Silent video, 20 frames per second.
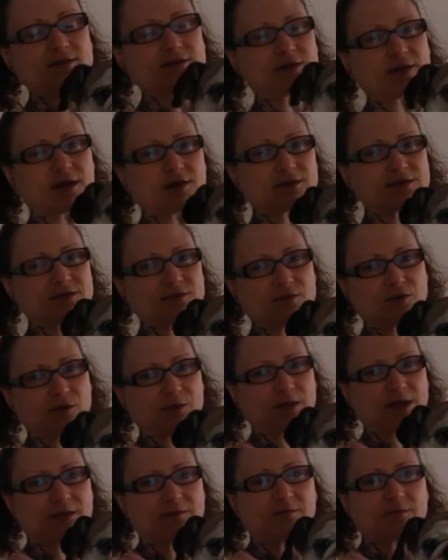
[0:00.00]
So here's the
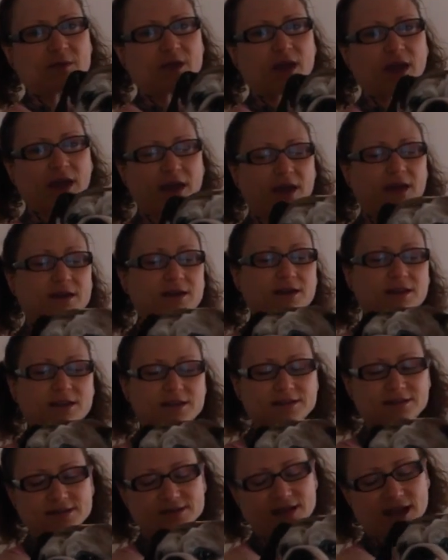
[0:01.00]
movie, and
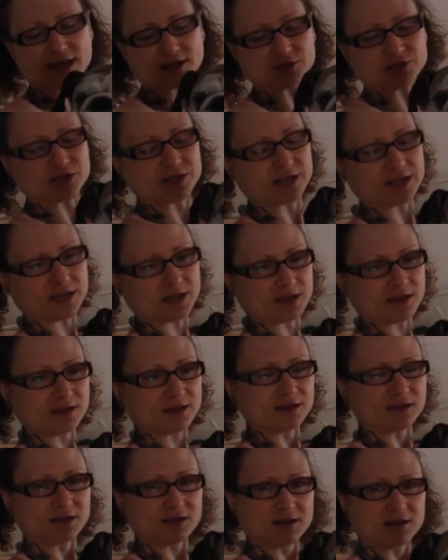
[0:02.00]
this is actually
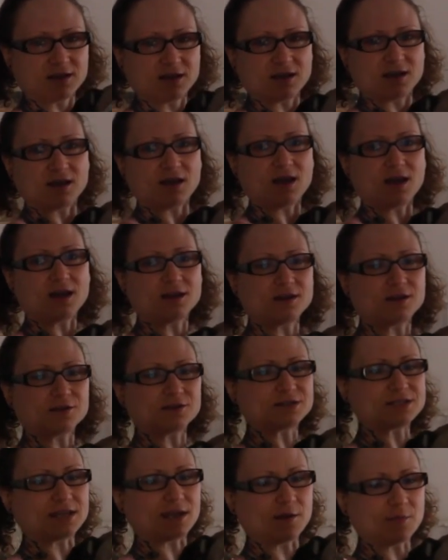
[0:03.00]

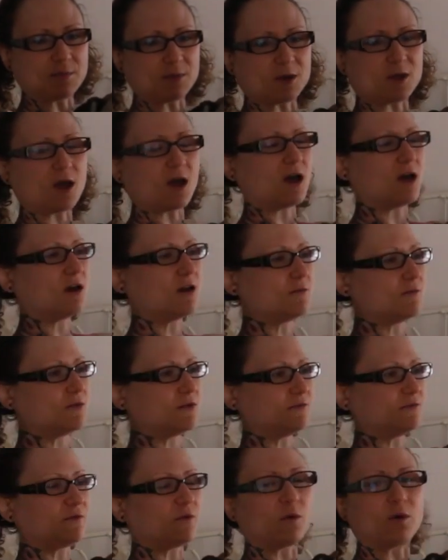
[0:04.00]
another tip um,
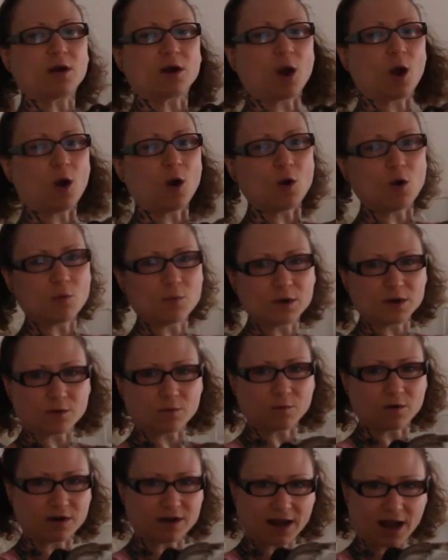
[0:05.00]
for home
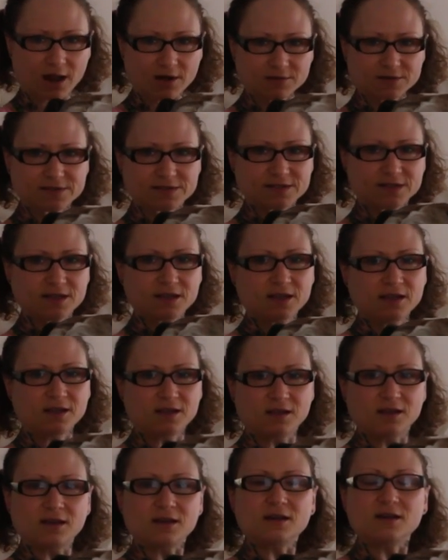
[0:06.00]
workouts.
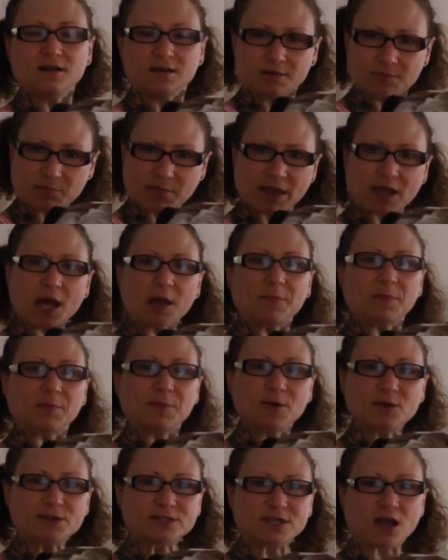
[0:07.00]
Pick up a
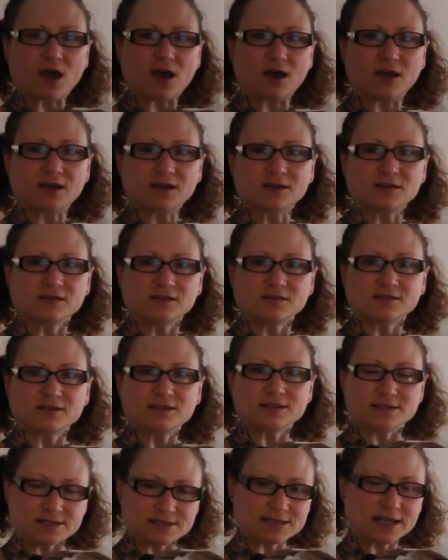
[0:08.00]
bulldog.
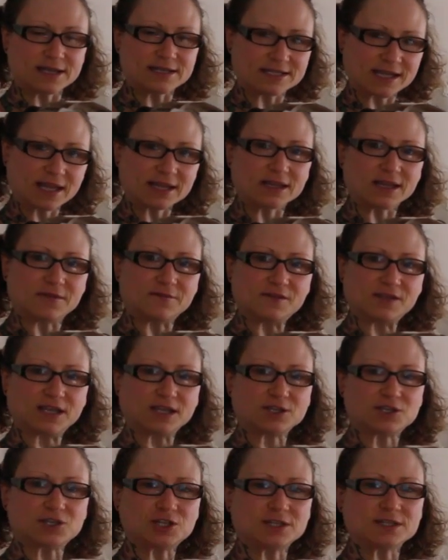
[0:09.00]
This is like
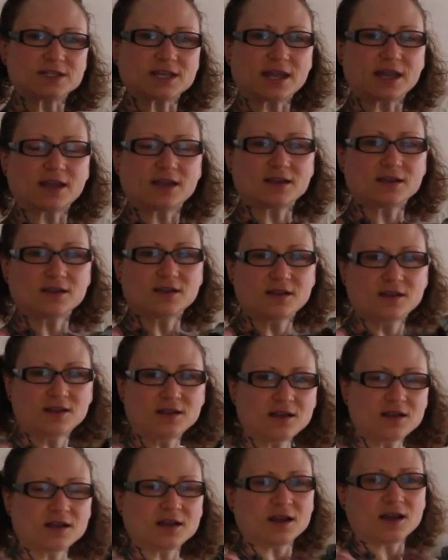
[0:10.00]
deadlifting. She's like
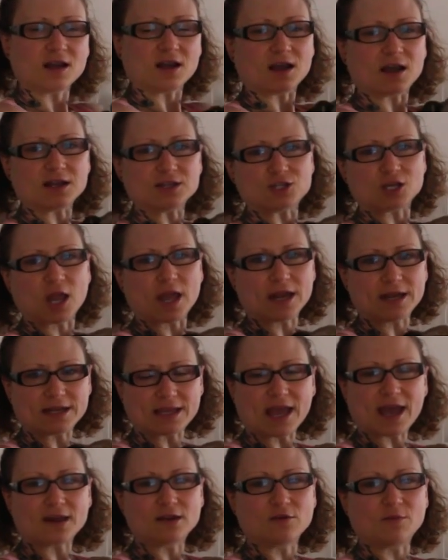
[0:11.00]
a
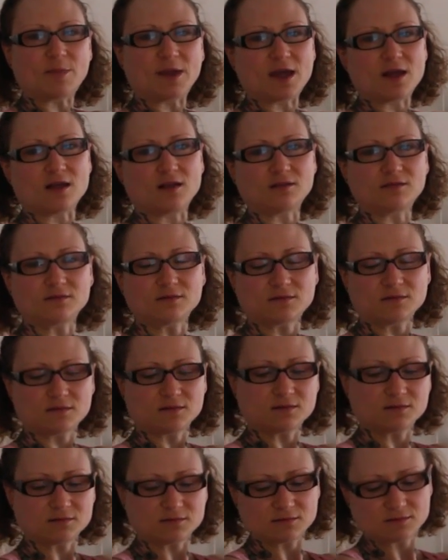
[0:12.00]
giant kettlebell
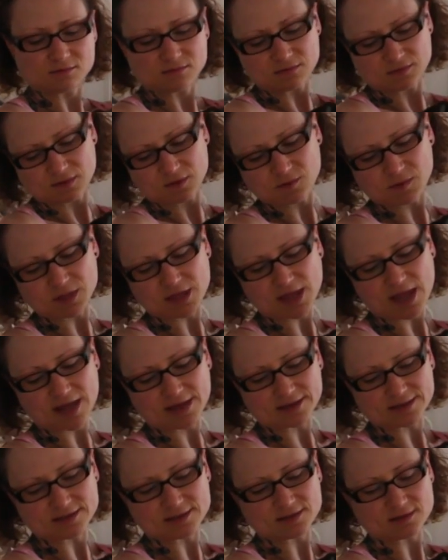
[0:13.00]
with
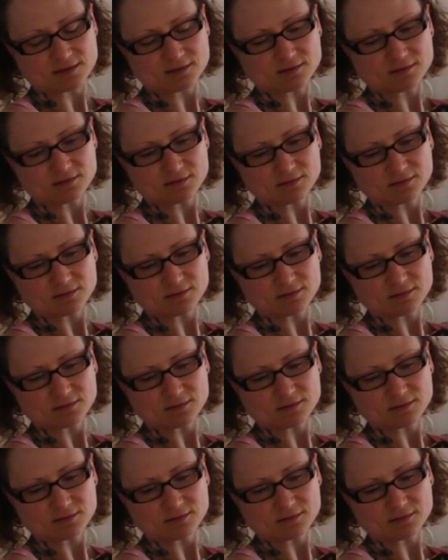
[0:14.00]
legs.